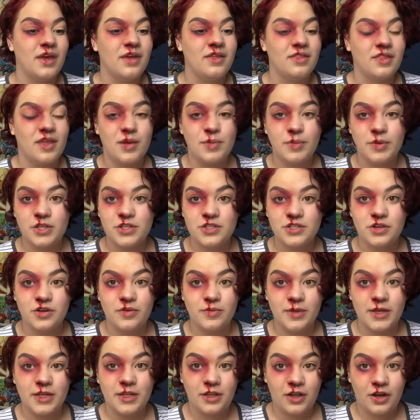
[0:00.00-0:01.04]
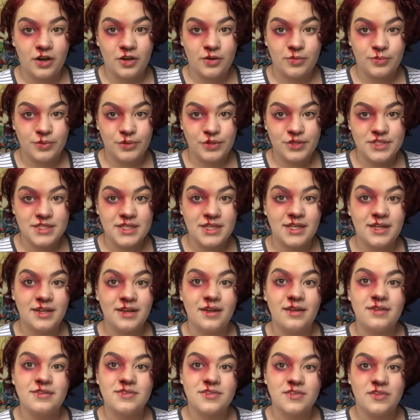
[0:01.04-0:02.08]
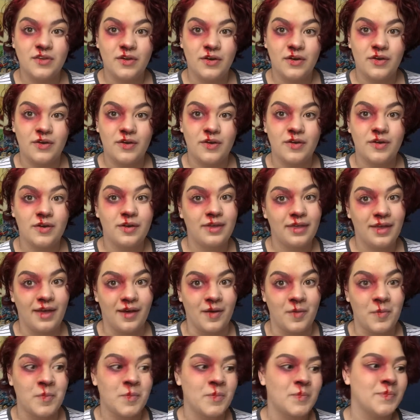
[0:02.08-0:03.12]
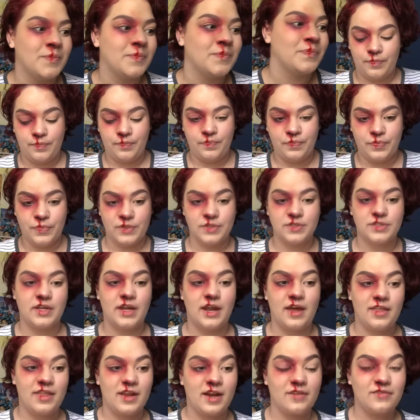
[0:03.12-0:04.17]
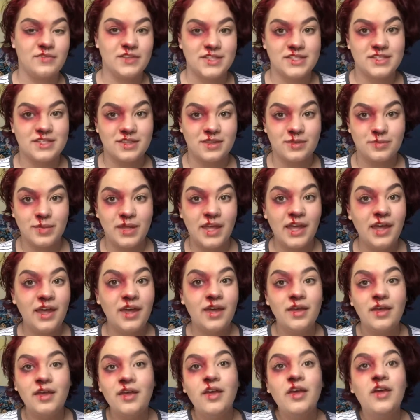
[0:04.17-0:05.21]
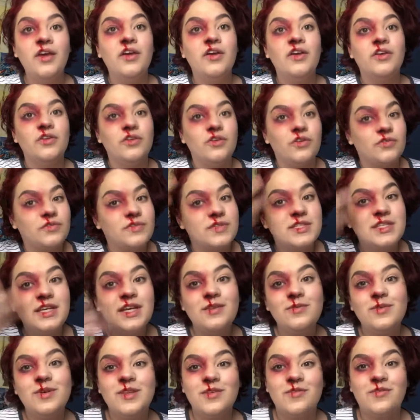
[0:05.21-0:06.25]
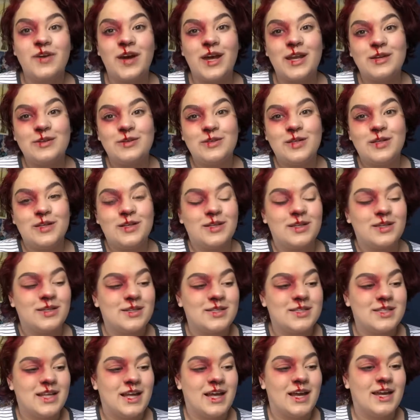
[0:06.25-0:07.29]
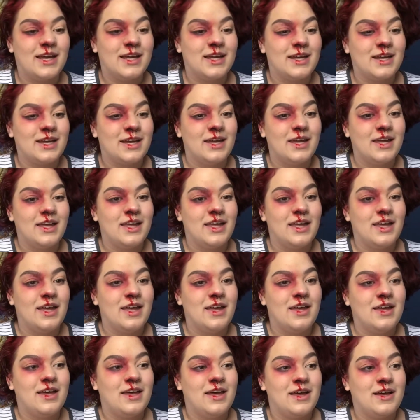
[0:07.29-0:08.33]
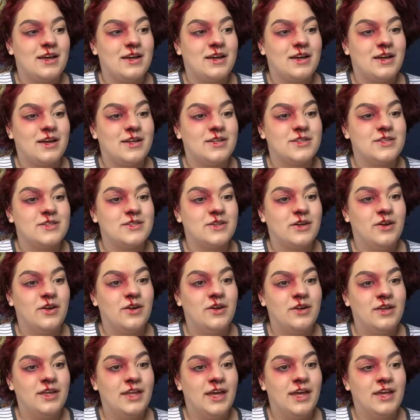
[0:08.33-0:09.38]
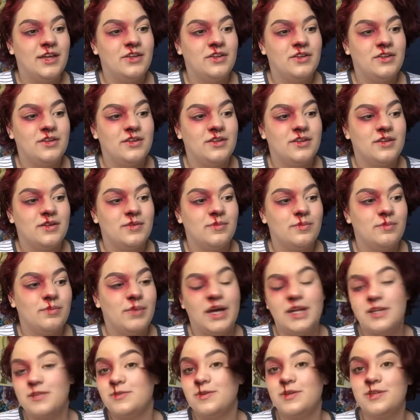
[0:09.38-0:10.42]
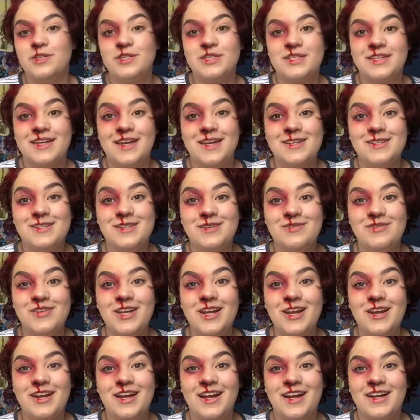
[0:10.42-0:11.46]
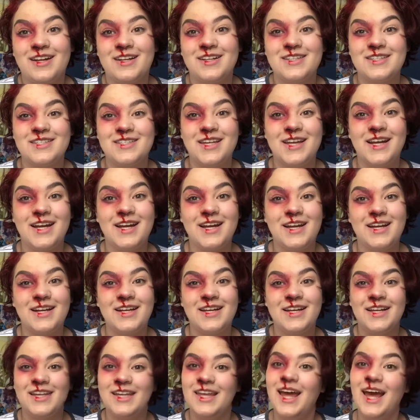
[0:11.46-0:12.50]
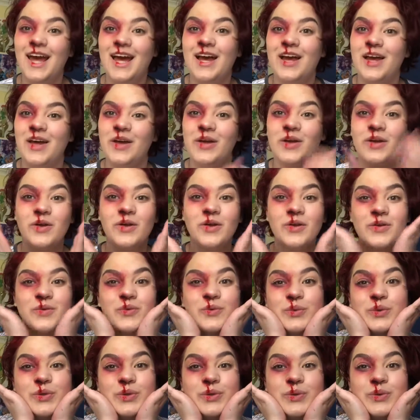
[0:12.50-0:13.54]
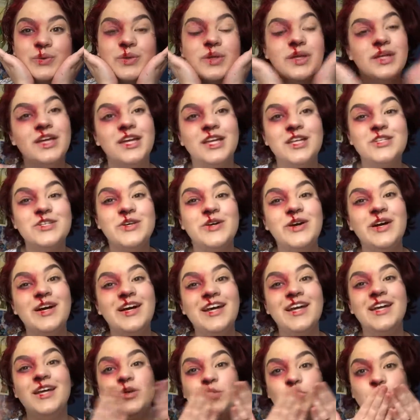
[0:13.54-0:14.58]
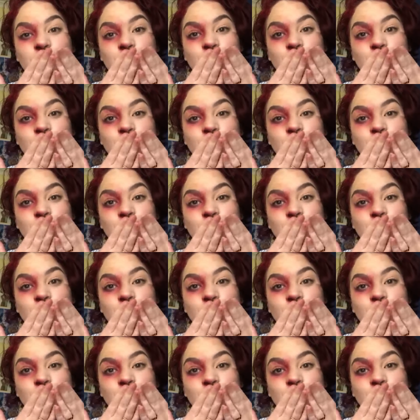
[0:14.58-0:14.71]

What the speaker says: They both taught me a lot on bruising, so yeah. So now that I've listed them here, you've seen what the final look looks like. So yeah, you might as well just get into the video now. So yeah, woo, enjoy!